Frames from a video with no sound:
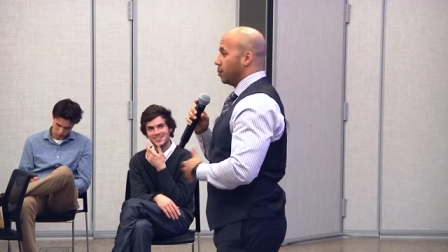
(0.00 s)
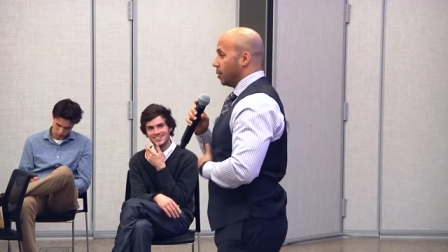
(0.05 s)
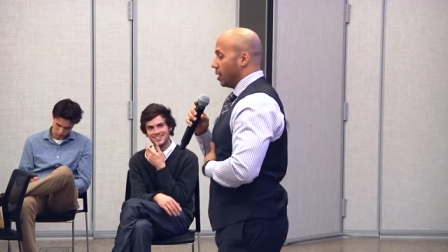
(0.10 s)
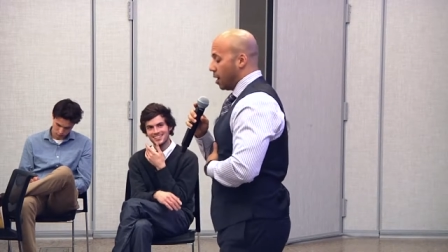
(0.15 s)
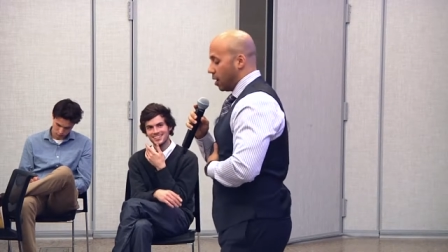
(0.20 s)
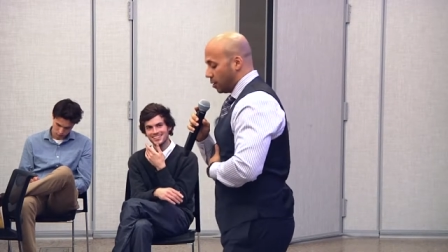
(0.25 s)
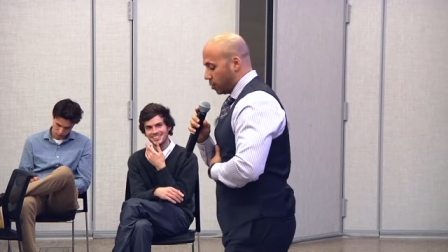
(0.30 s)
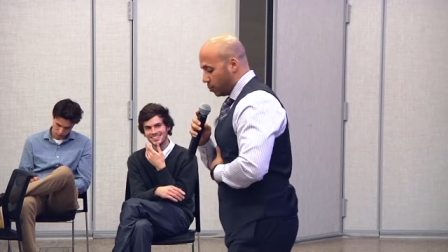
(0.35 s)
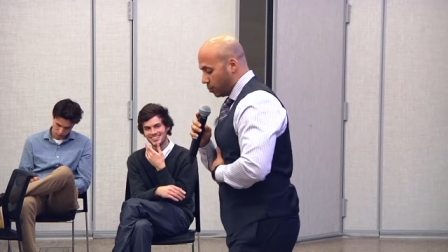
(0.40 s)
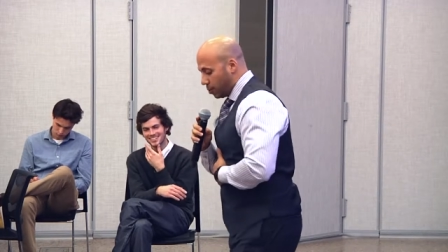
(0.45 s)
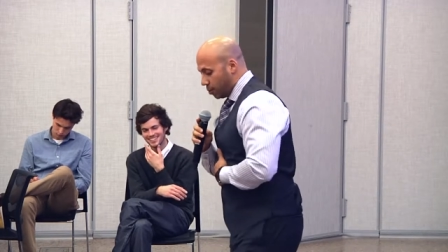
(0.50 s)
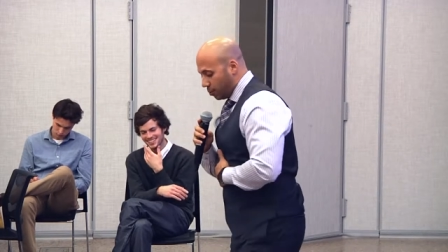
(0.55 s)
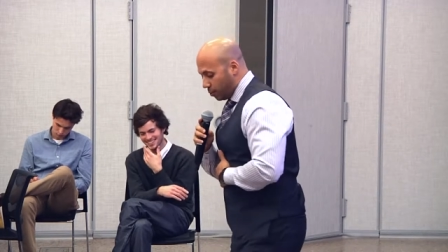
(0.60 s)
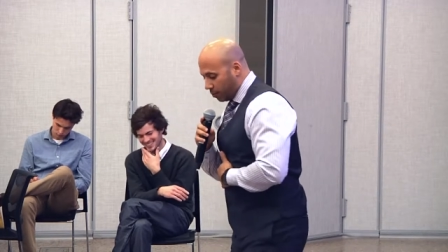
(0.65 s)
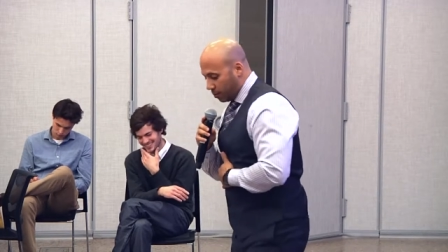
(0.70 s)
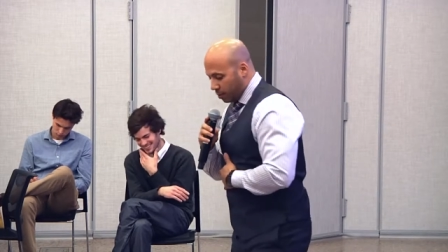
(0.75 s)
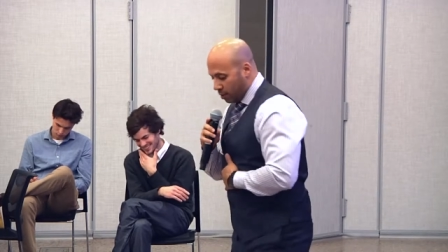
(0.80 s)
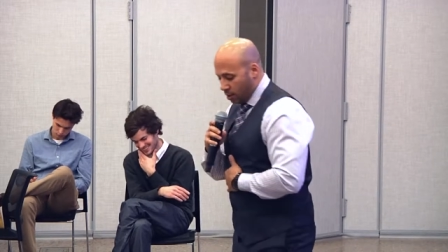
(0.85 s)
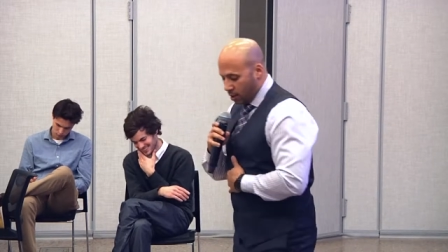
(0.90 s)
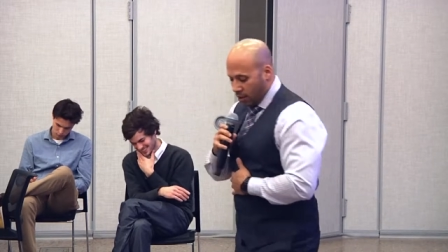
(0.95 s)
to be honest with you.
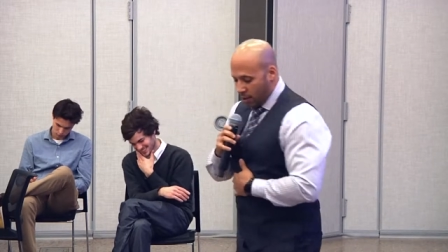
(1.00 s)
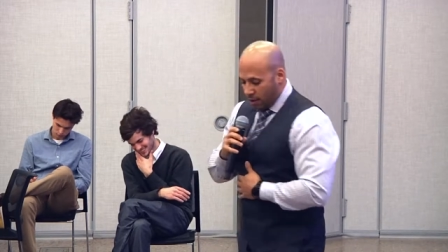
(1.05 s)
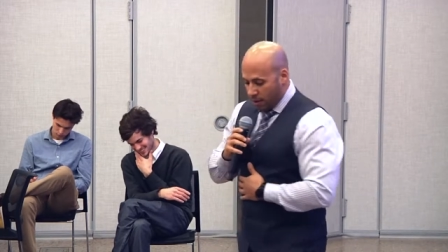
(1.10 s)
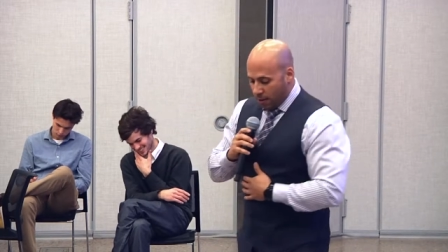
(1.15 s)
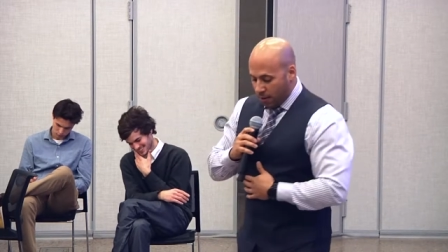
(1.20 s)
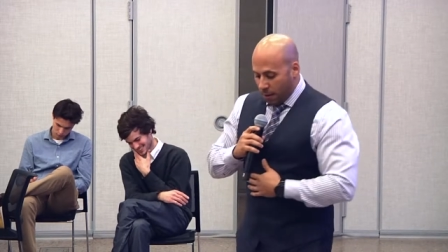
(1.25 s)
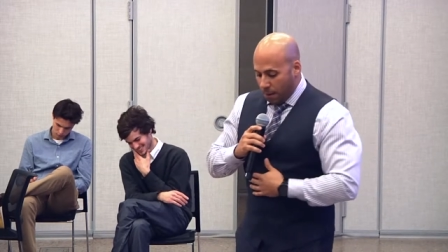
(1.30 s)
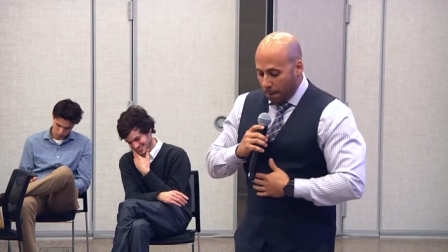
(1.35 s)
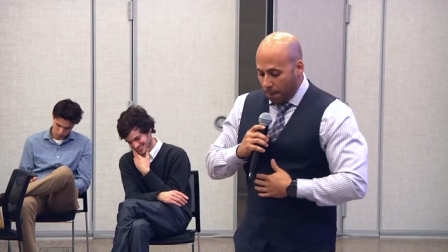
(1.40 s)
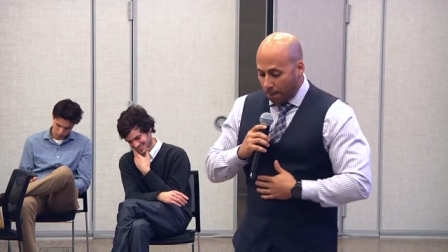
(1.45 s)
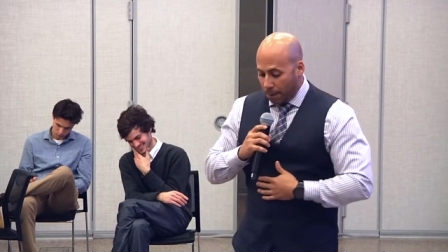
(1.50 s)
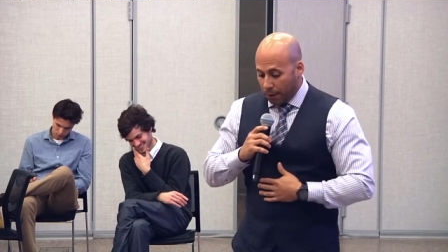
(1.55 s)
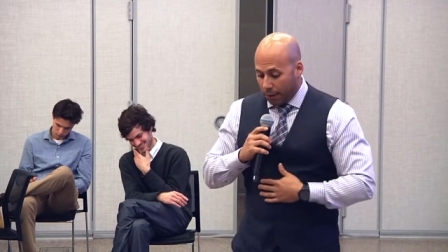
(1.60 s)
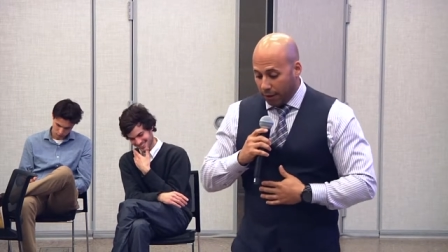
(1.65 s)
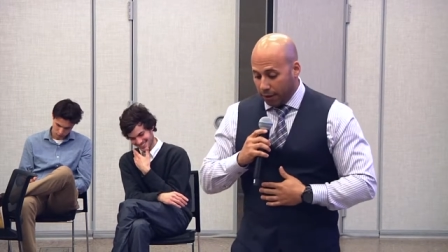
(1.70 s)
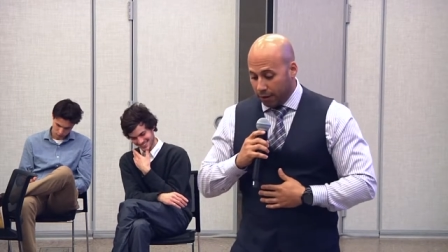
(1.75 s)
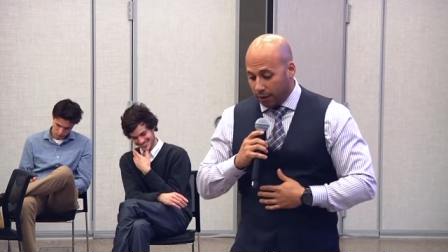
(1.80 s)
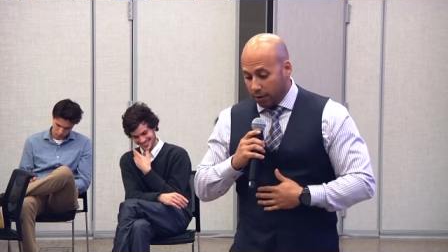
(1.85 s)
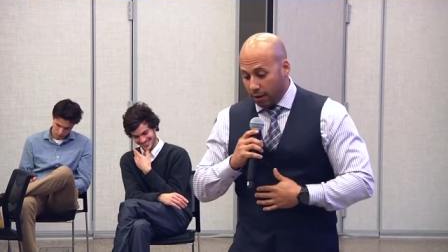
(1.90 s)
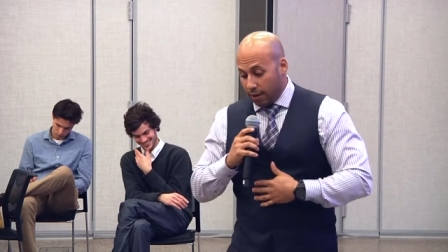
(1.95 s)

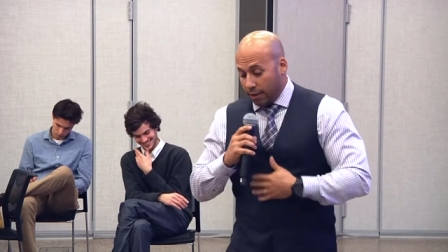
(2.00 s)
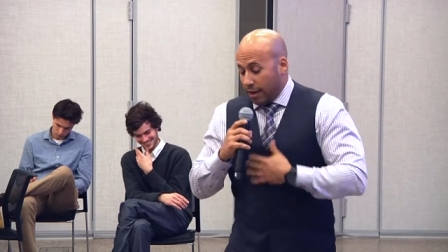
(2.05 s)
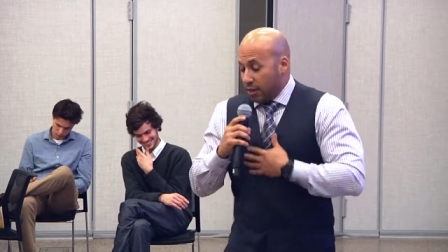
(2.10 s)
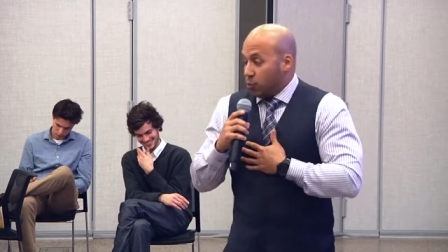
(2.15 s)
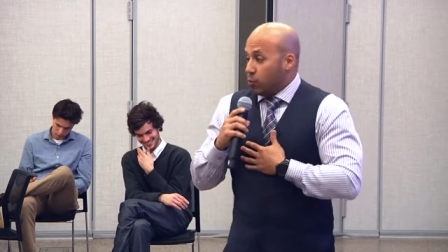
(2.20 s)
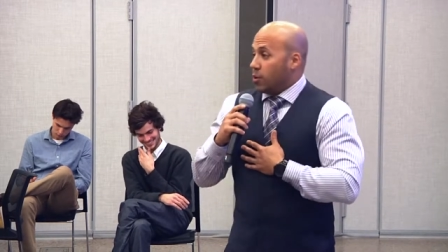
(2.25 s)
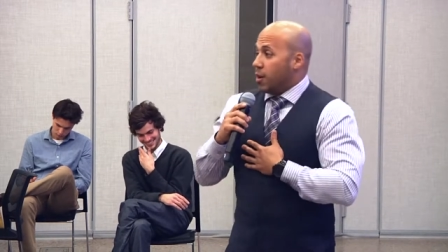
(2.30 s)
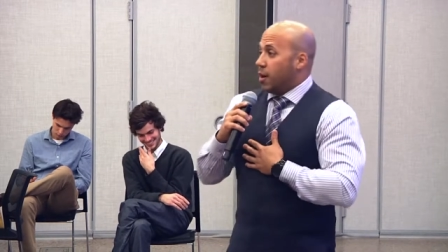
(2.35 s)
But that's